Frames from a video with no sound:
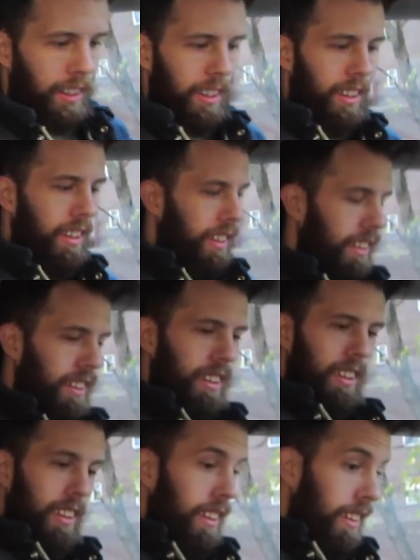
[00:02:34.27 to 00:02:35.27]
I
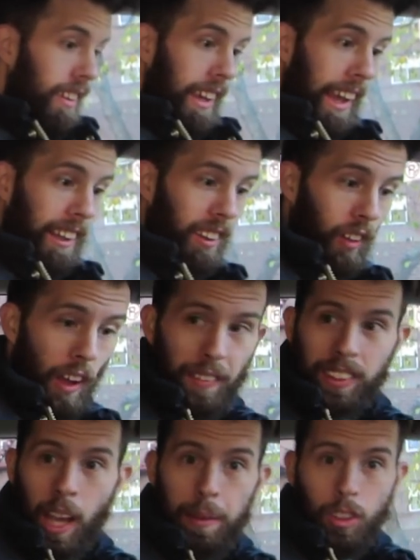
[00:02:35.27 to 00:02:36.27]
want, I want
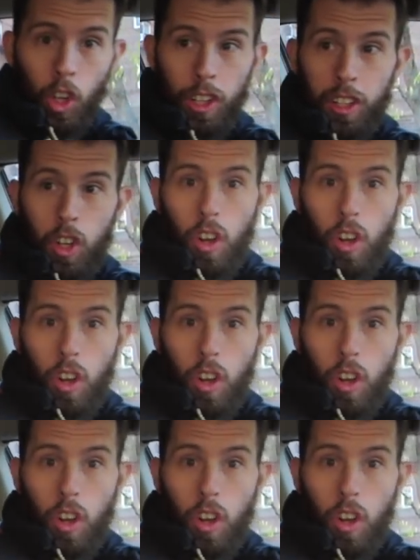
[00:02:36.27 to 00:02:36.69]
every time you turn your